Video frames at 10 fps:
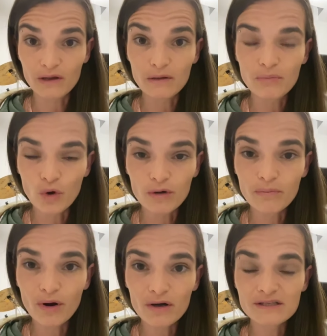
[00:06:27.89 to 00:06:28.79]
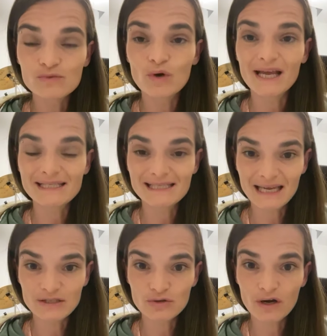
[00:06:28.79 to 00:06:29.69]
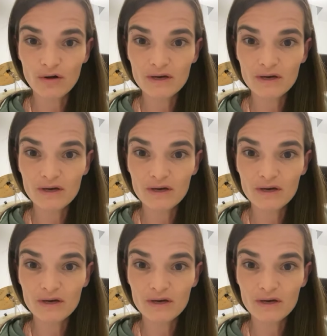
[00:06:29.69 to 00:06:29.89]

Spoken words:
The important part is what I say to her